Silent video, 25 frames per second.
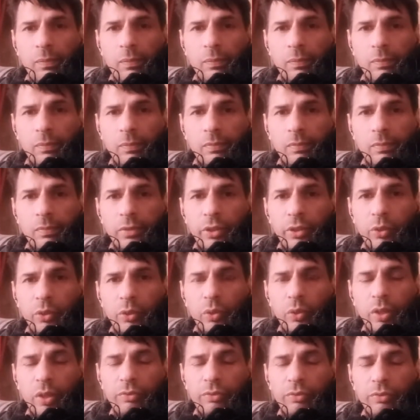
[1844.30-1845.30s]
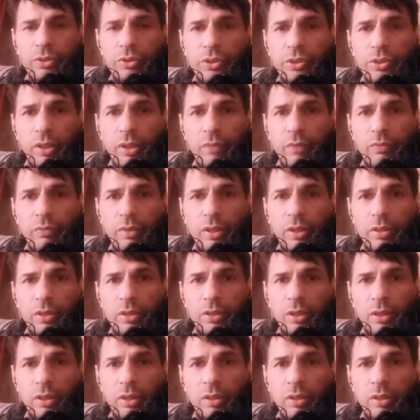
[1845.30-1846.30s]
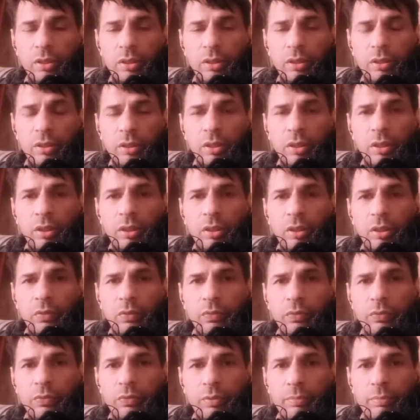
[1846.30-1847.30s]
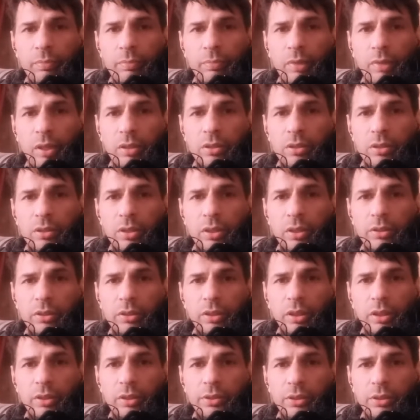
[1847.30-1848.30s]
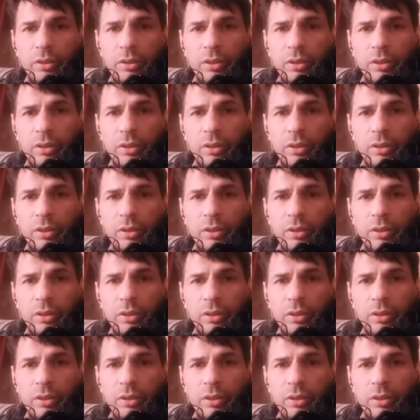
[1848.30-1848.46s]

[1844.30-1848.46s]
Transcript: you have to save this earth from mass extinction.